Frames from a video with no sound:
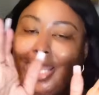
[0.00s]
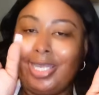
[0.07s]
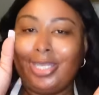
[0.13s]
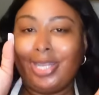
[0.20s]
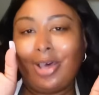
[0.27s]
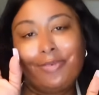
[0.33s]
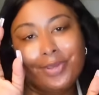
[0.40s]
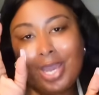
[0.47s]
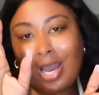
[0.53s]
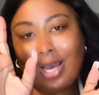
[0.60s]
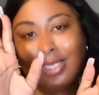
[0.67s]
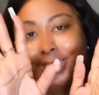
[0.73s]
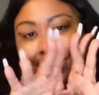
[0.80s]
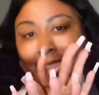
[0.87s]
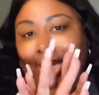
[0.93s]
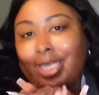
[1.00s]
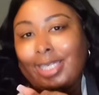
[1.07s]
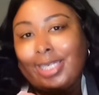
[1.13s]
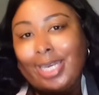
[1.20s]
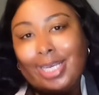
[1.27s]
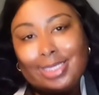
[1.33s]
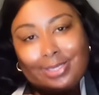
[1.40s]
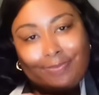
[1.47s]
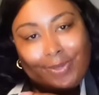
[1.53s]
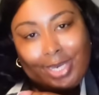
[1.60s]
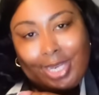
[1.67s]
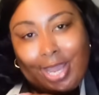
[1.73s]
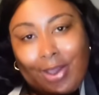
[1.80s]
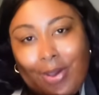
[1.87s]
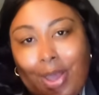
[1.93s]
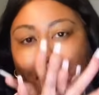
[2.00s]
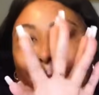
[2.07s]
Love y'all. See y'all in the next video.